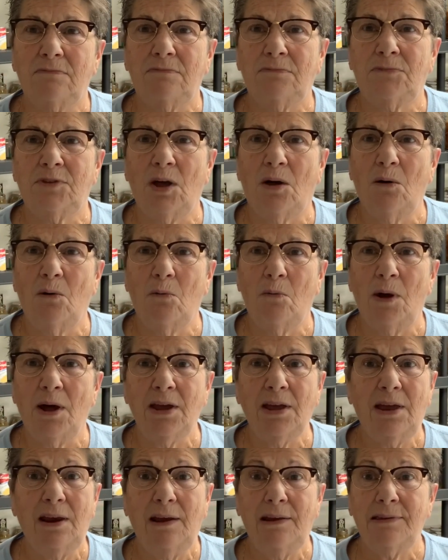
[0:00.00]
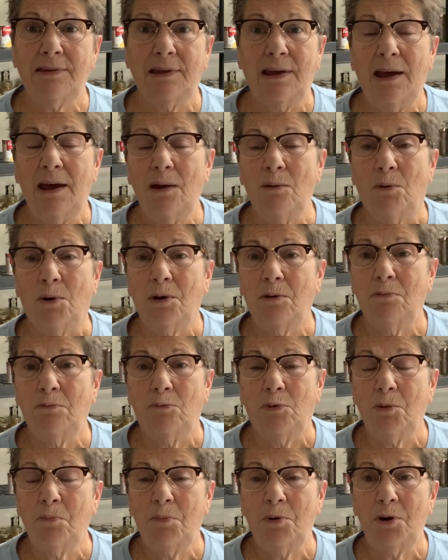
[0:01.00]
so what can I say? We're,
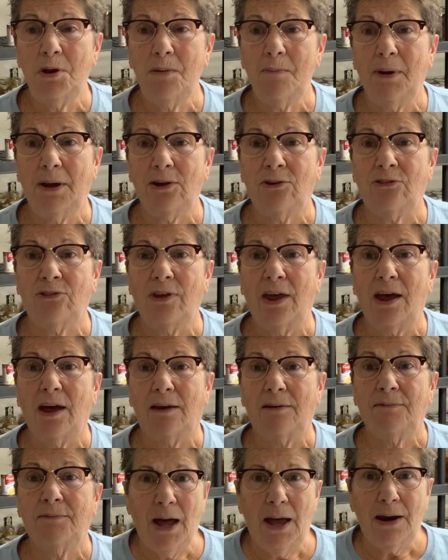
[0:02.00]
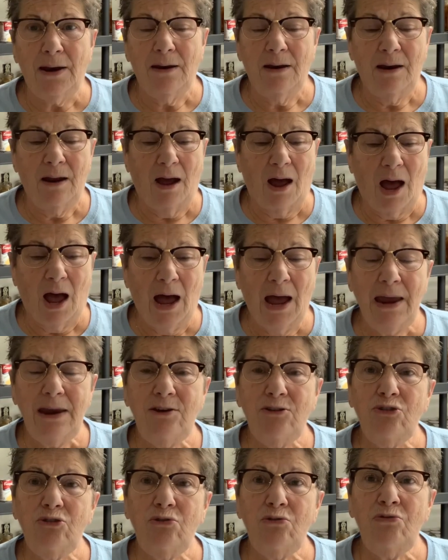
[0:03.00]
we're pretty much set. I
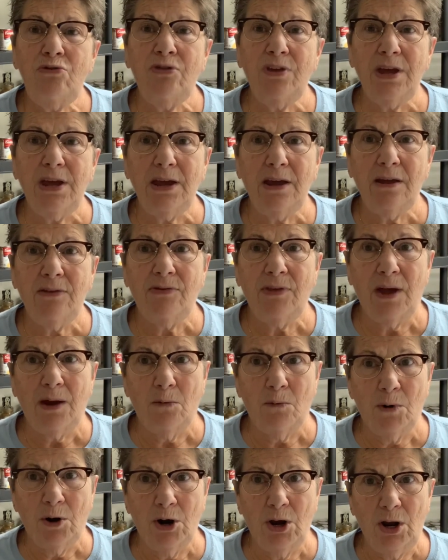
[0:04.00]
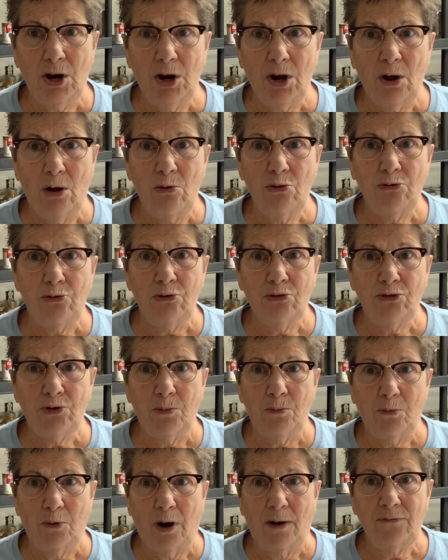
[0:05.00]
do think that we're going to go through
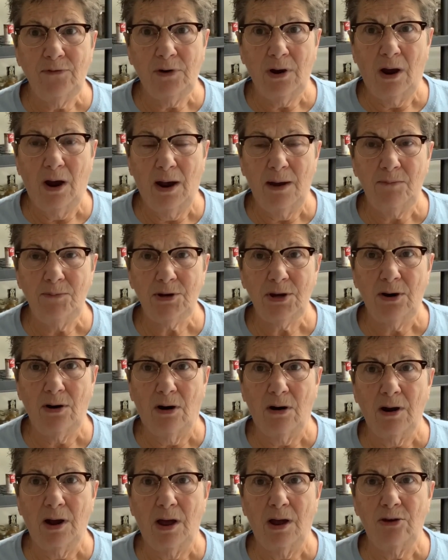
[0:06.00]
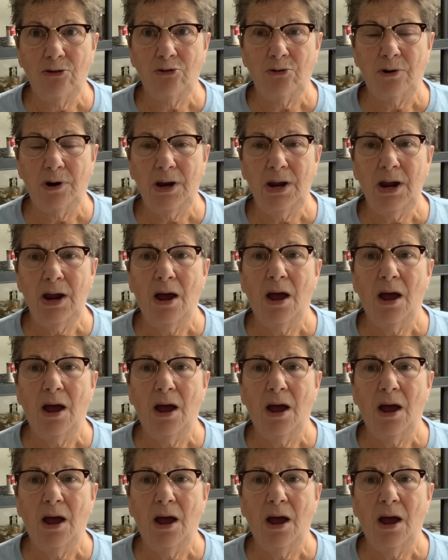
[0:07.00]
some rough times in our country.